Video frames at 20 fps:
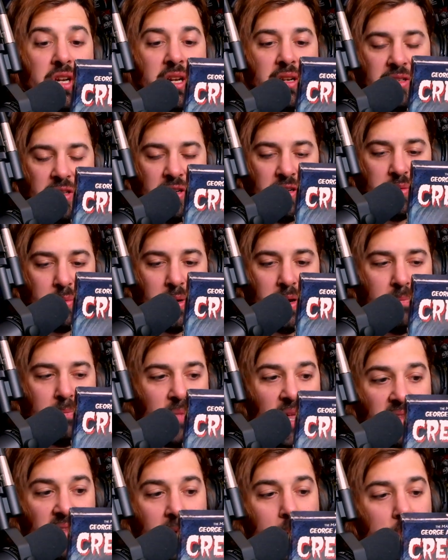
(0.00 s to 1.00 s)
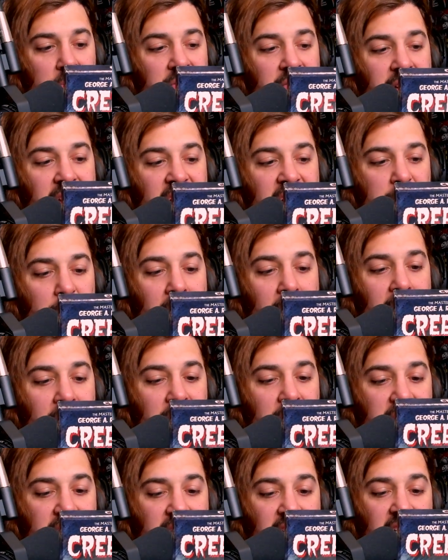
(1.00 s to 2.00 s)
excuse me, and Tom Savini's
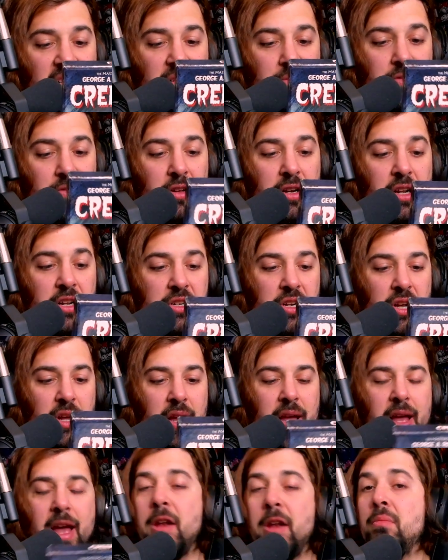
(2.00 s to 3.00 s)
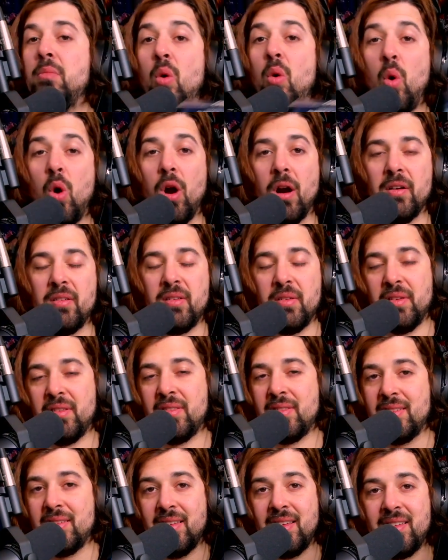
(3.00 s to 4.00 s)
behind-the-scenes footage, and more. So
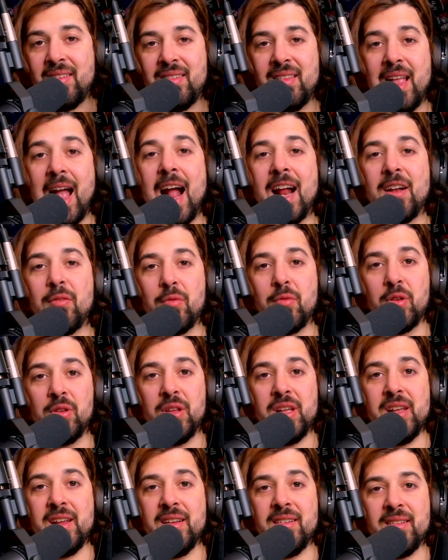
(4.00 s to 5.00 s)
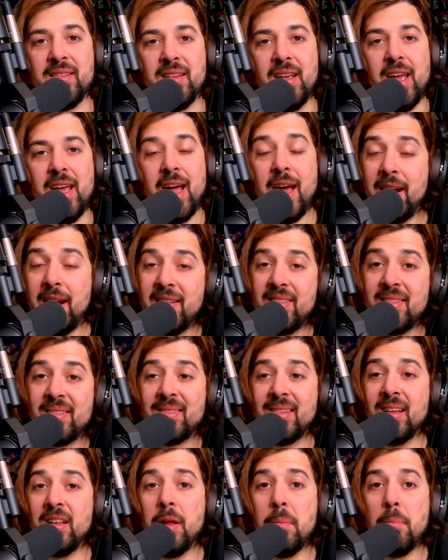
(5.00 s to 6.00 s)
this is a stacked release, and it's
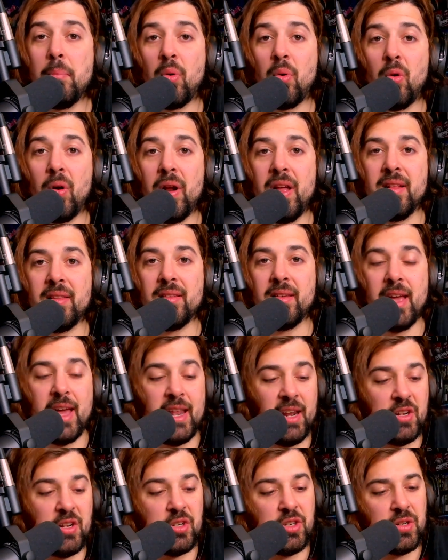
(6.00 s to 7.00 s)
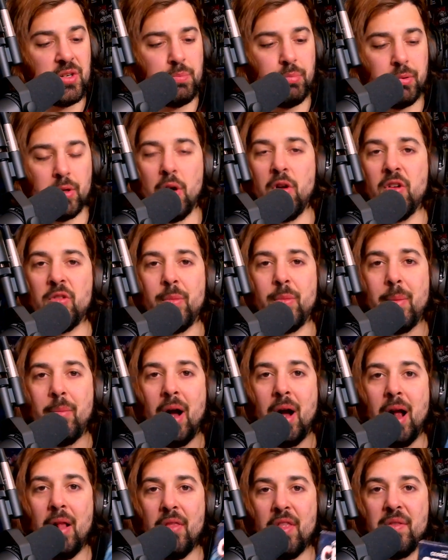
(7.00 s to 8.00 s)
still in print, and it just blows my
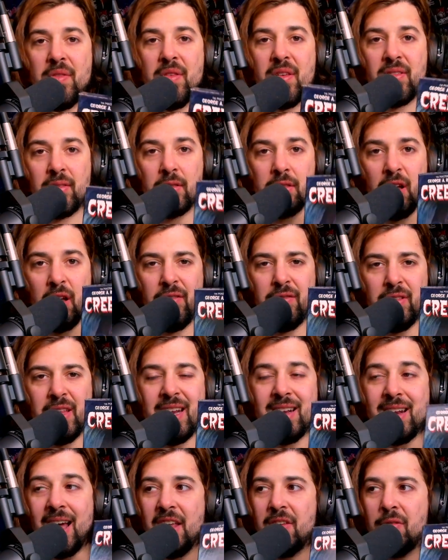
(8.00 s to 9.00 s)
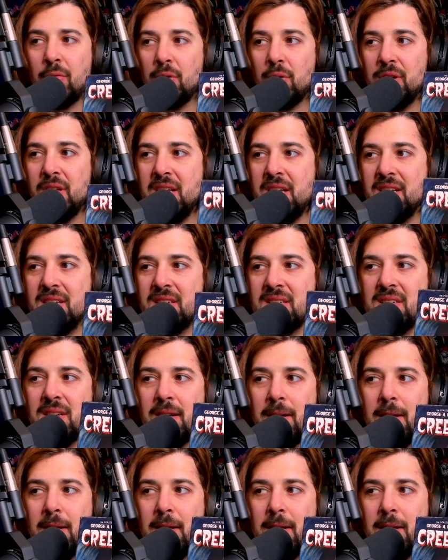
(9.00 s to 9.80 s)
mind that this lovely, nice release